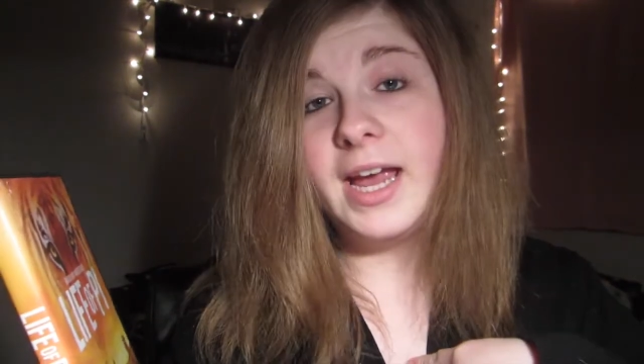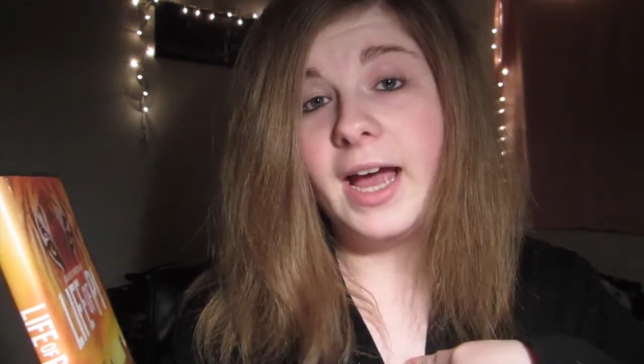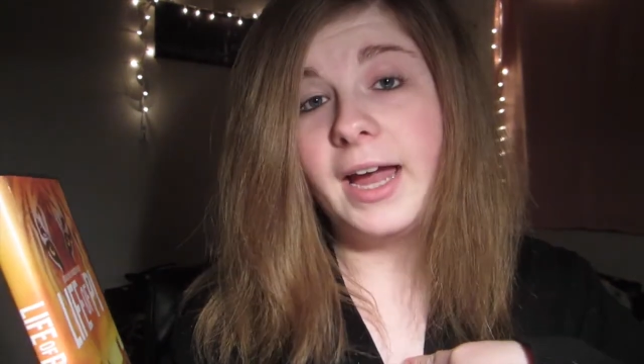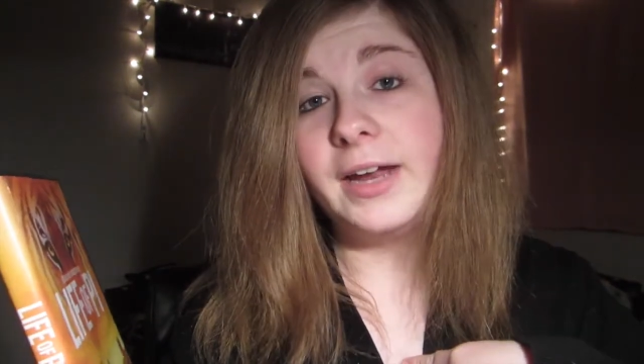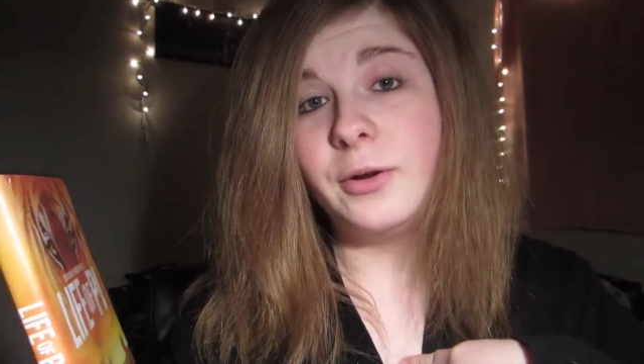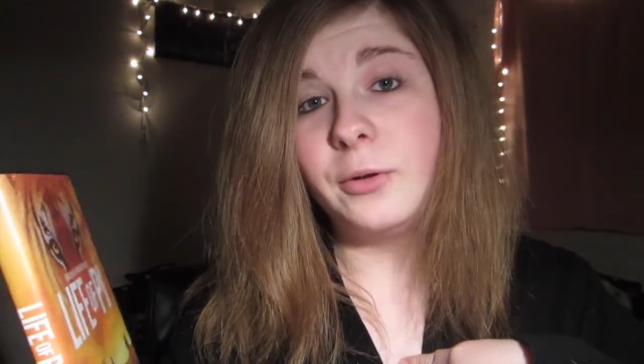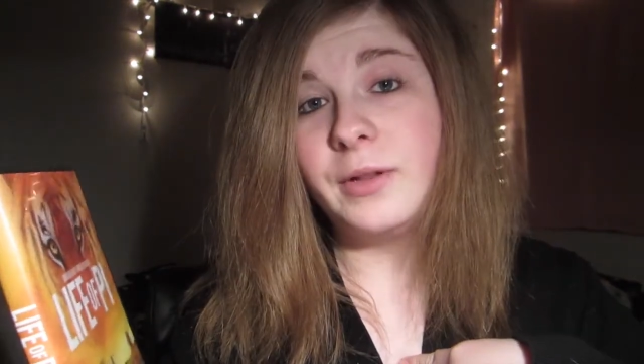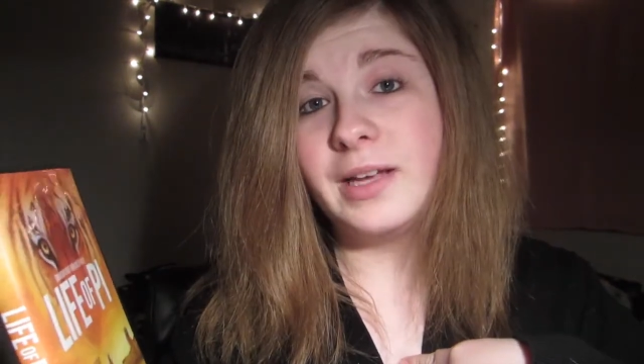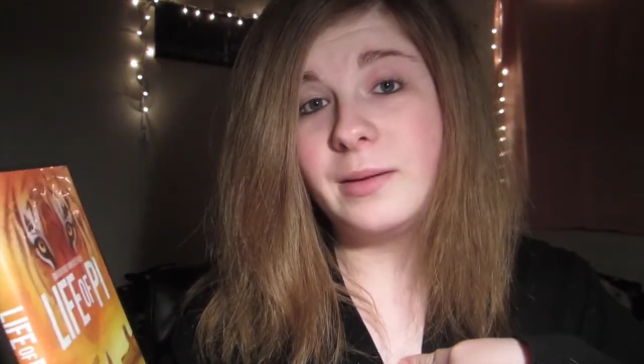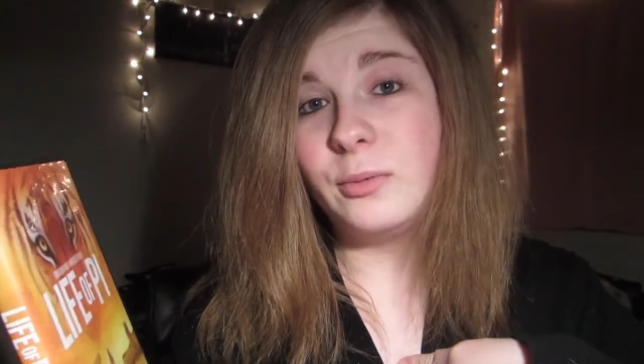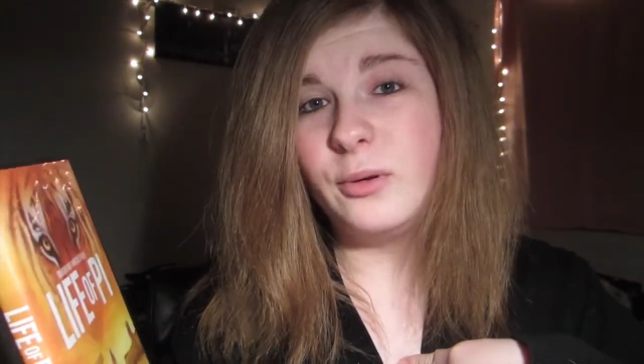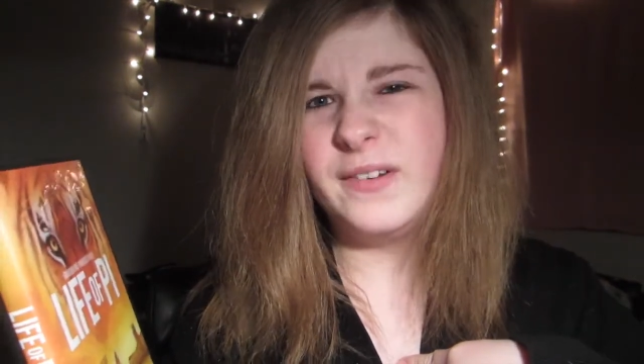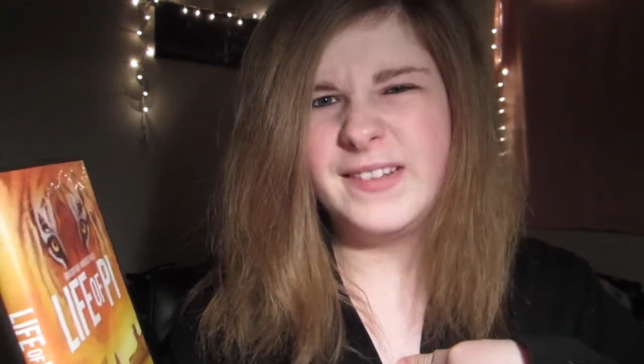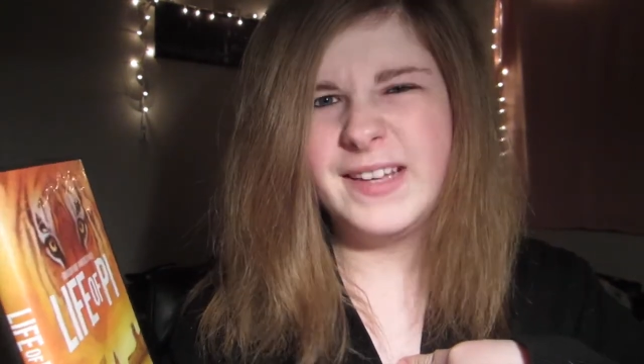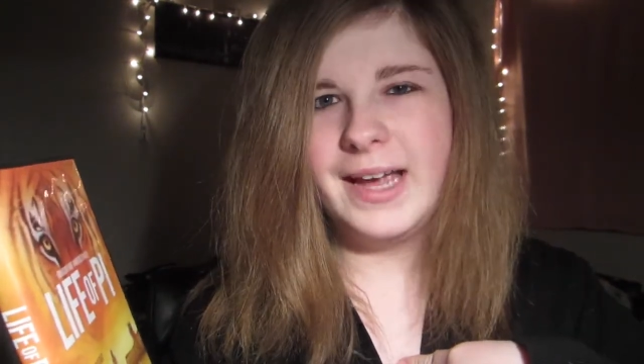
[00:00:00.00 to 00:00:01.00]
I don't like
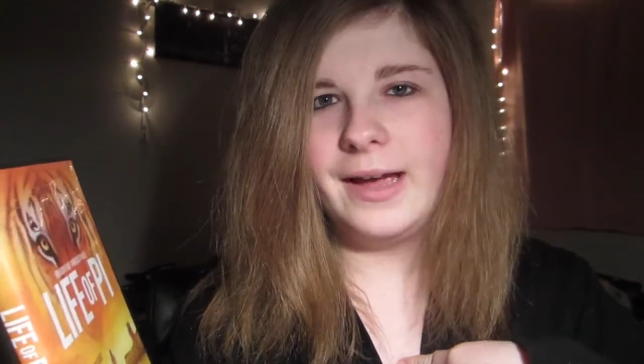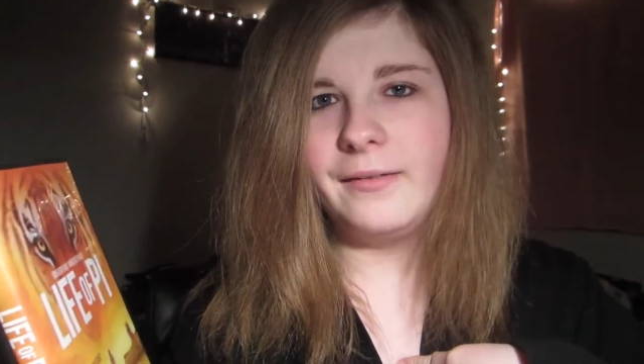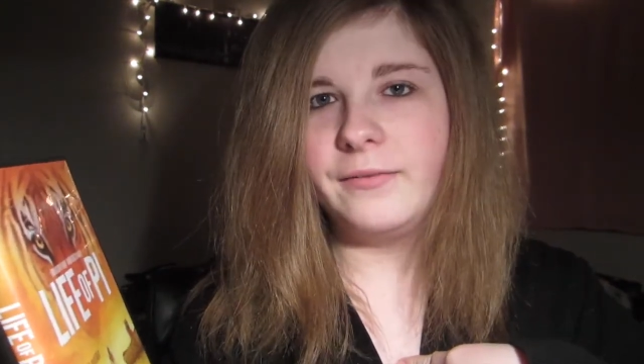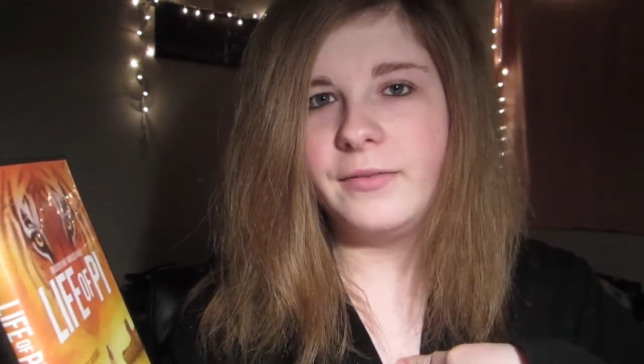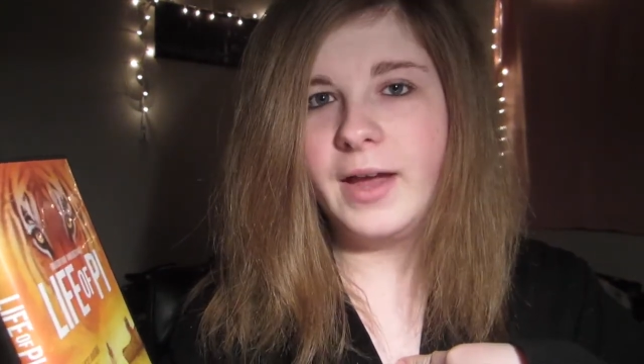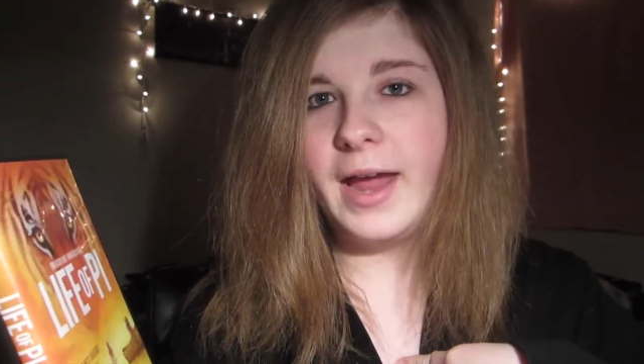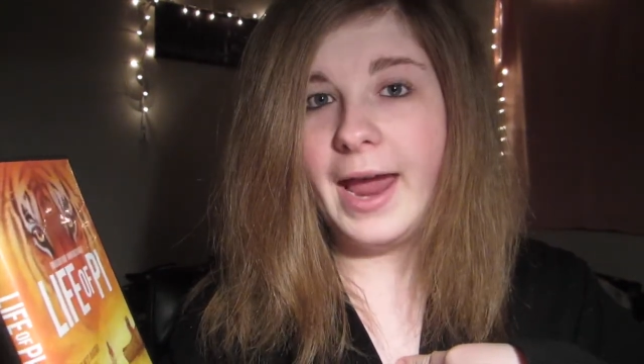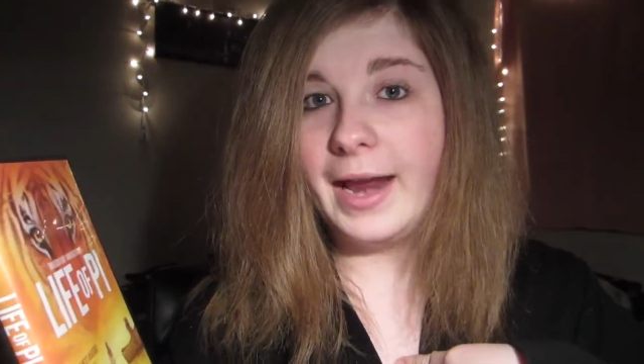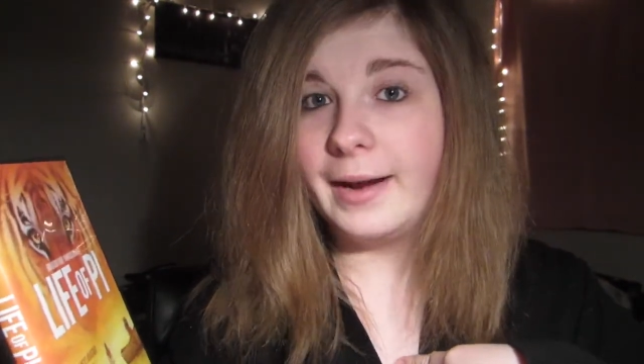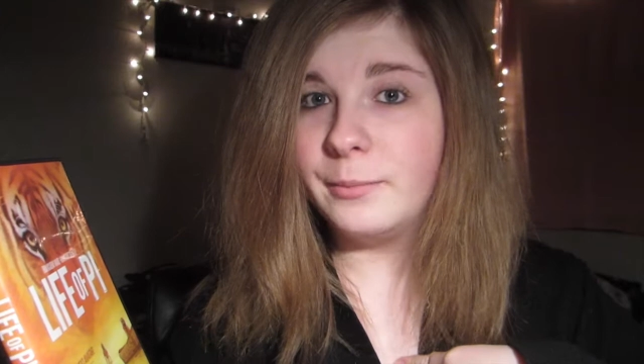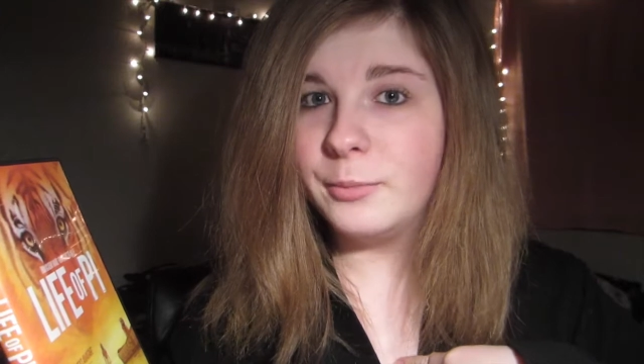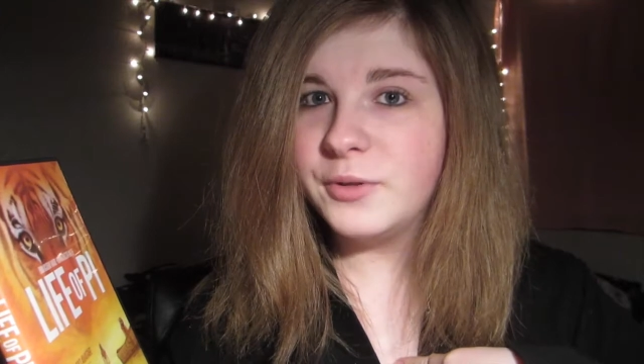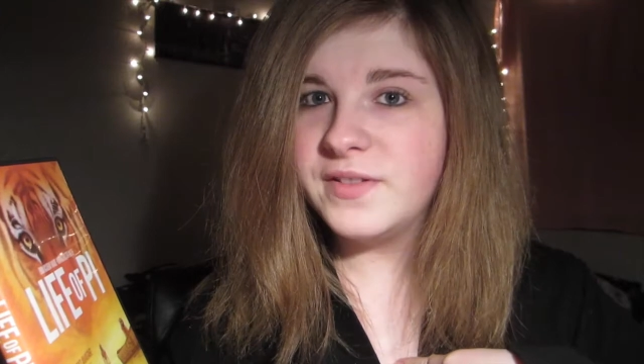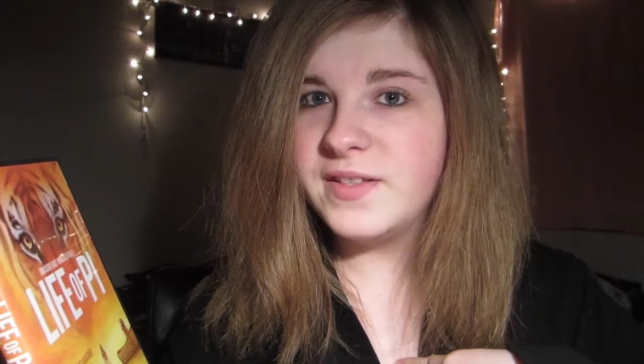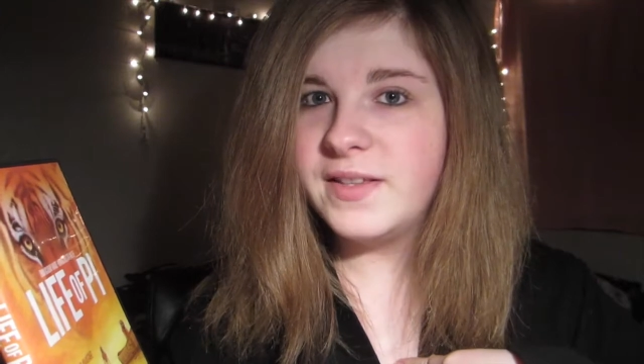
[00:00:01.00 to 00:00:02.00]
movies that have
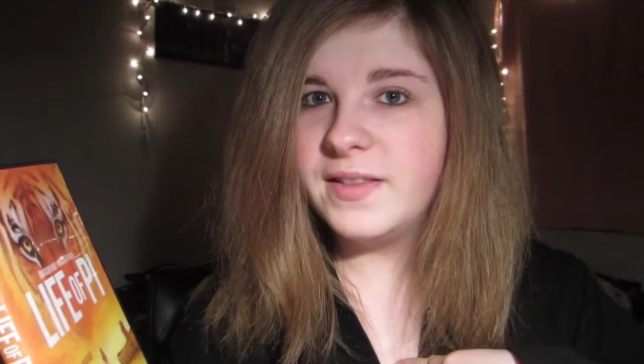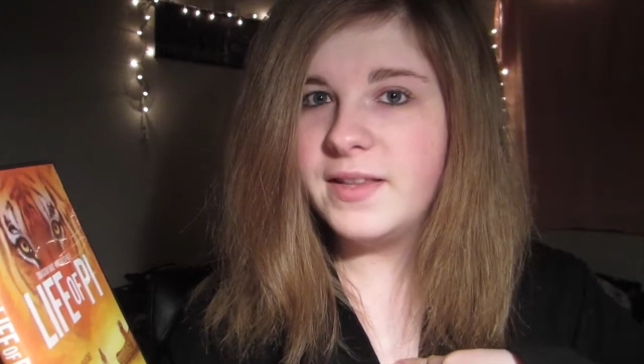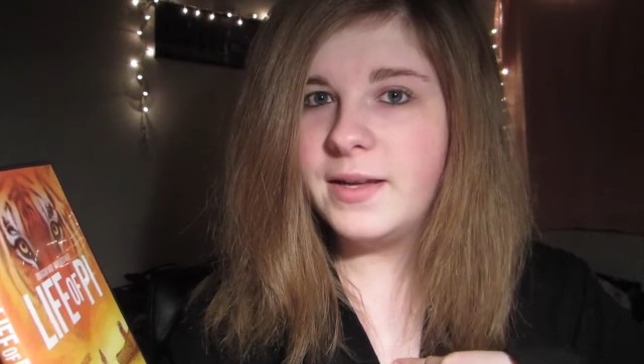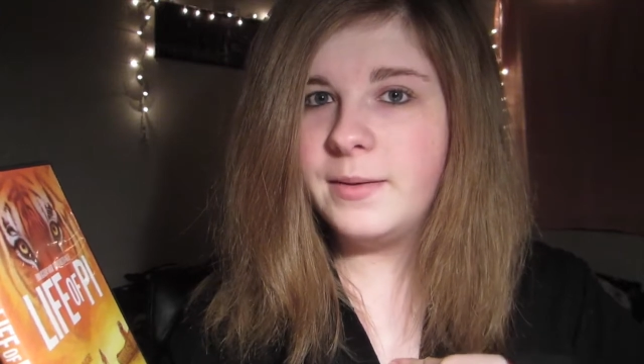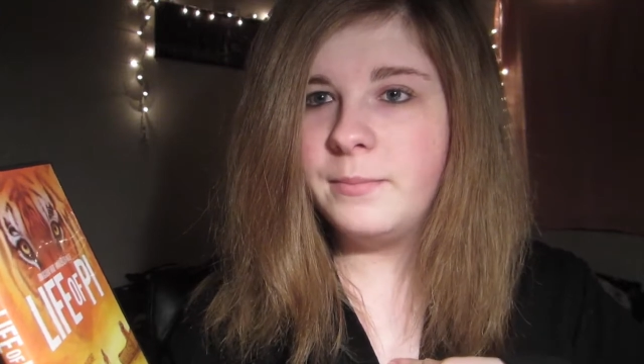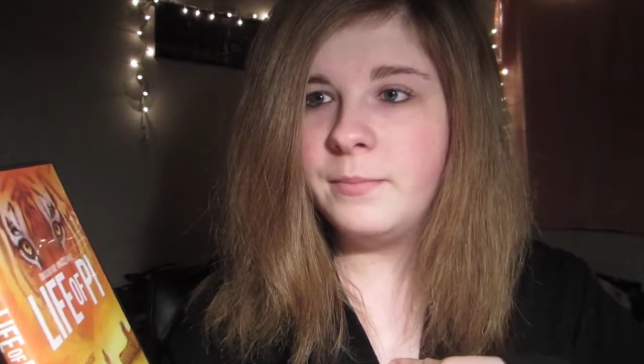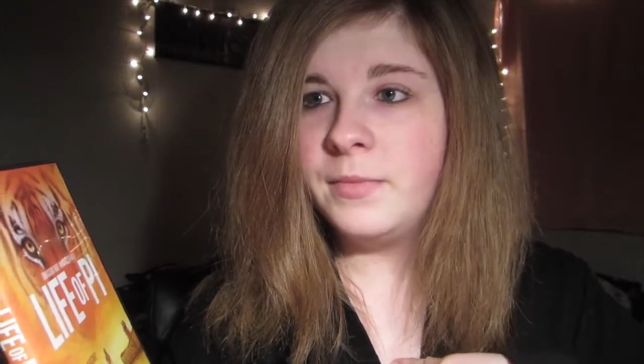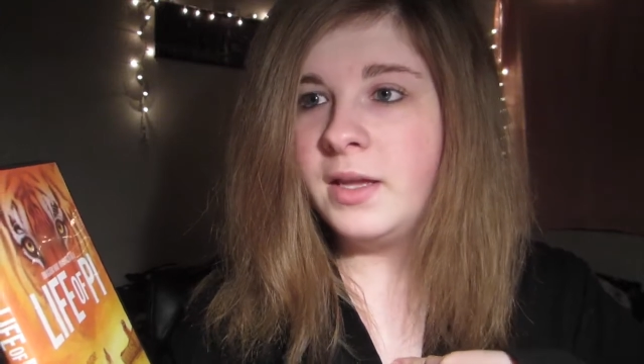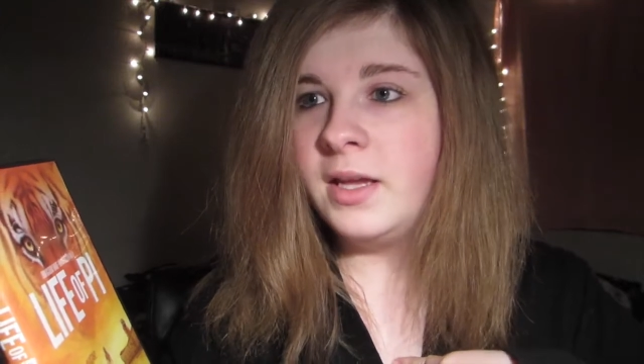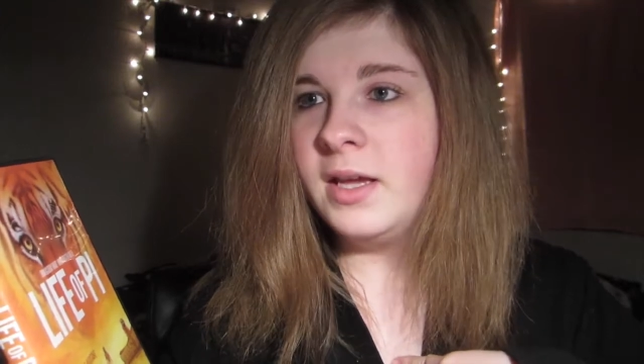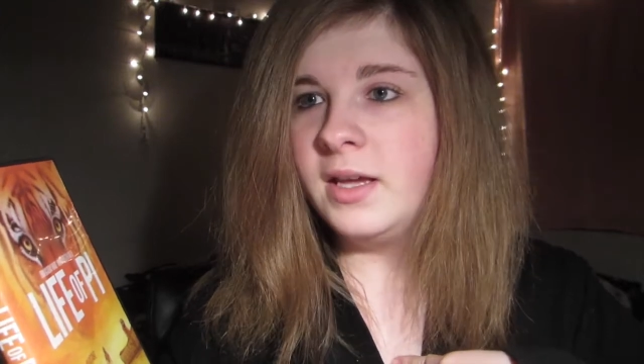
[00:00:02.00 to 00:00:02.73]
animals in them,